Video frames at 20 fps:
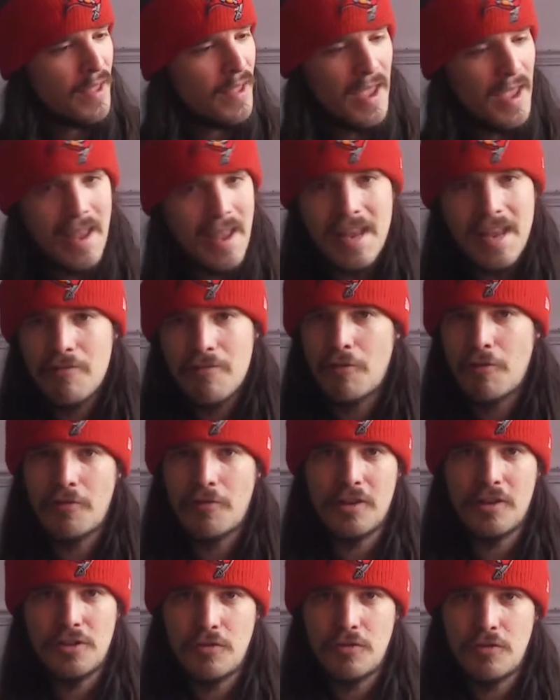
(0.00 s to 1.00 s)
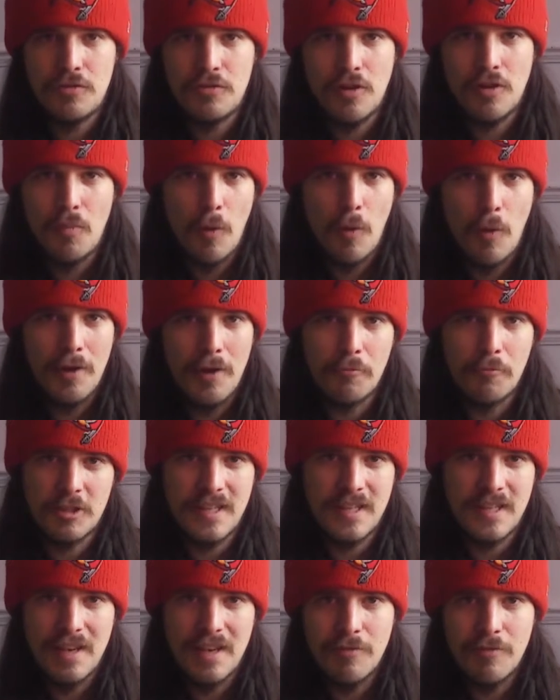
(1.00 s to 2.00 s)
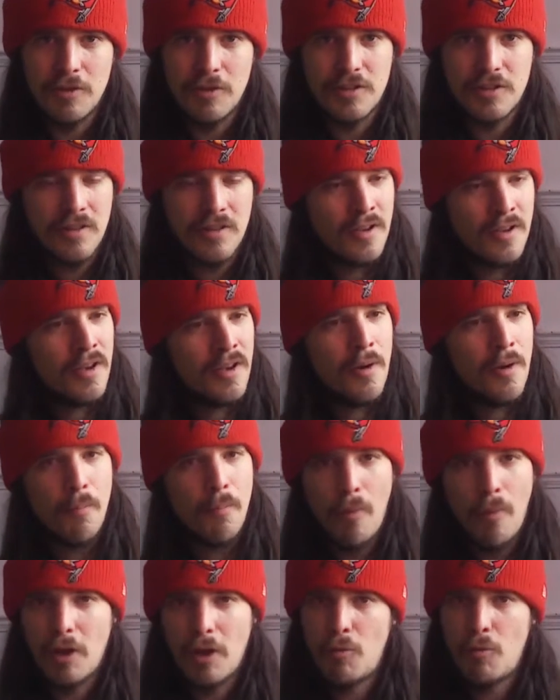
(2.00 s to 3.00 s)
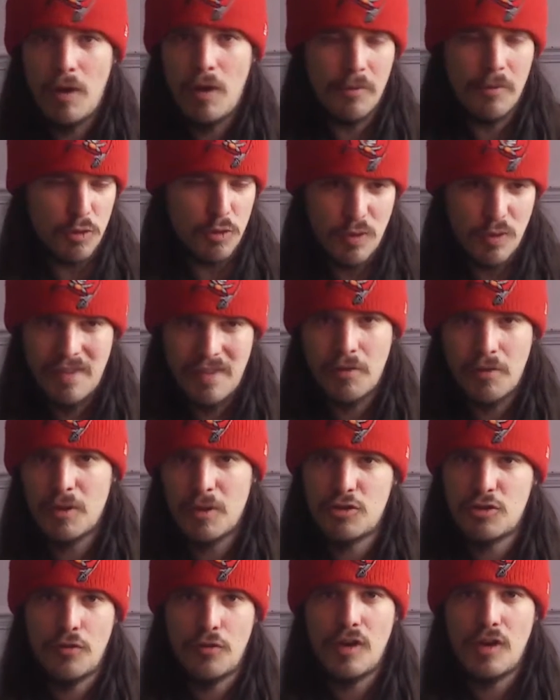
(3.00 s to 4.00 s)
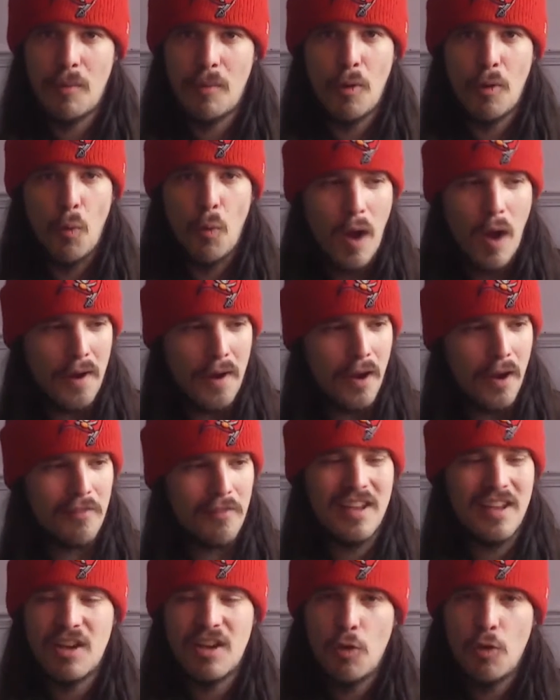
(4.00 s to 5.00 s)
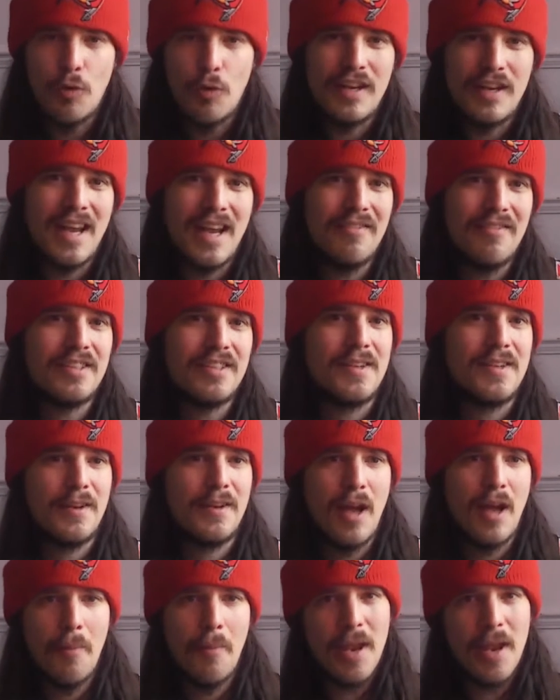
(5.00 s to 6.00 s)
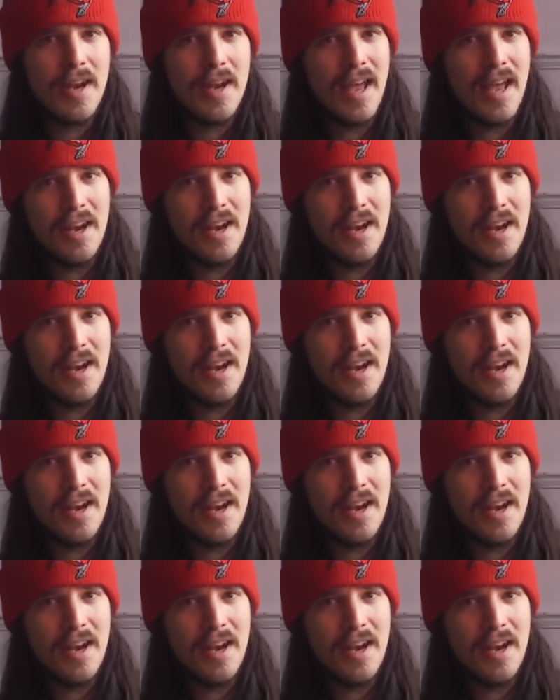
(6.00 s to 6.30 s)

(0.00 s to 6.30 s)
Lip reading: Either of the 2 top wide receivers. Mike Williams would give them a true number 1. I think Corey Davis could come in and